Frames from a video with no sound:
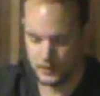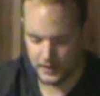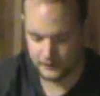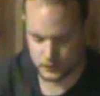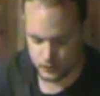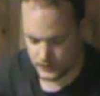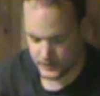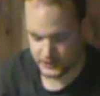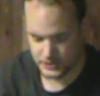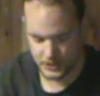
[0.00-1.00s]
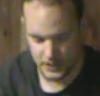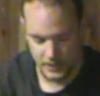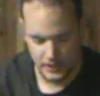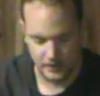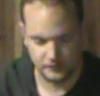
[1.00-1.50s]
I have 2 of these.
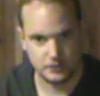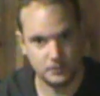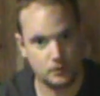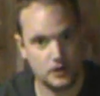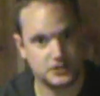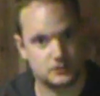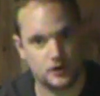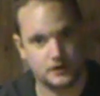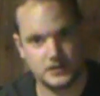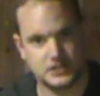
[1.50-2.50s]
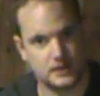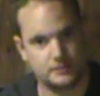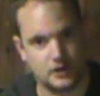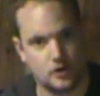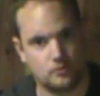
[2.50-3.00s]
If somebody wants one of these, let
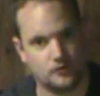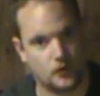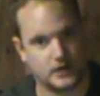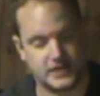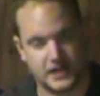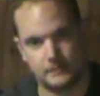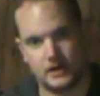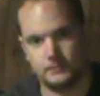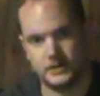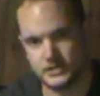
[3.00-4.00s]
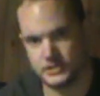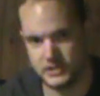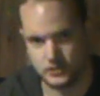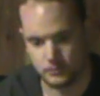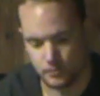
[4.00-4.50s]
me know before I take them out, because
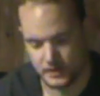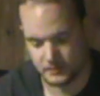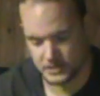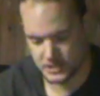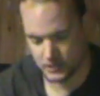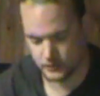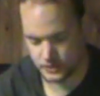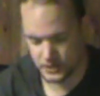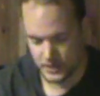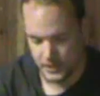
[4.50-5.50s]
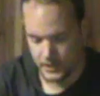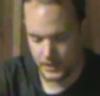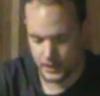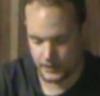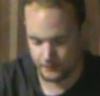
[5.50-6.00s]
these are pretty big sellers.
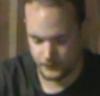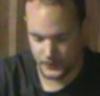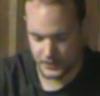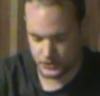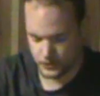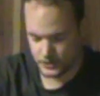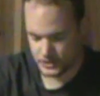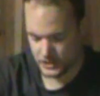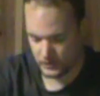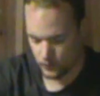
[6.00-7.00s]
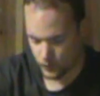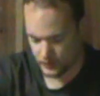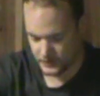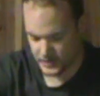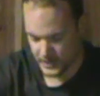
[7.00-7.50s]
As you can see,
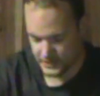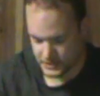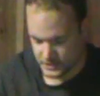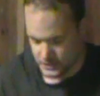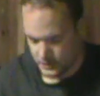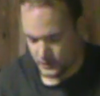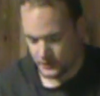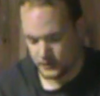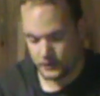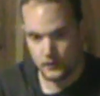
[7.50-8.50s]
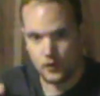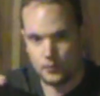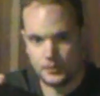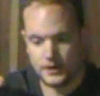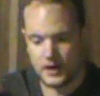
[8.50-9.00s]
really nice.
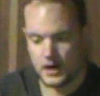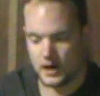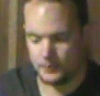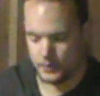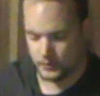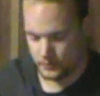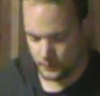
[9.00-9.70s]
Open it up.